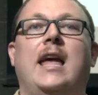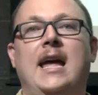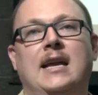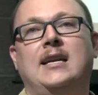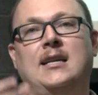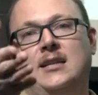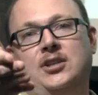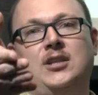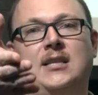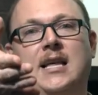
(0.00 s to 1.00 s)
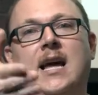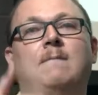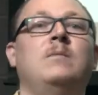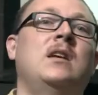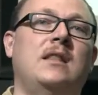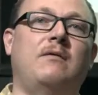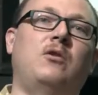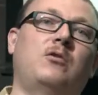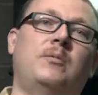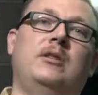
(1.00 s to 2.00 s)
And in addition to that, that
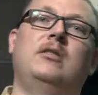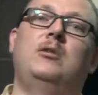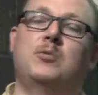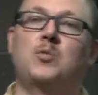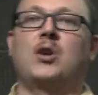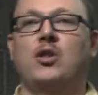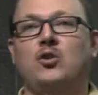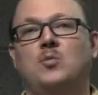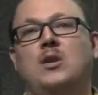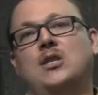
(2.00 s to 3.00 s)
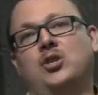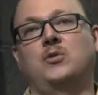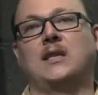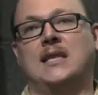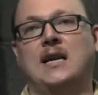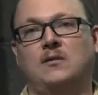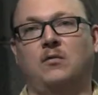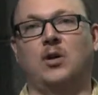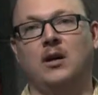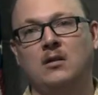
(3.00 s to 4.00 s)
vulnerability was one of those ones that you could test
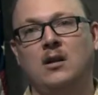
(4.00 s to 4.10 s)
for.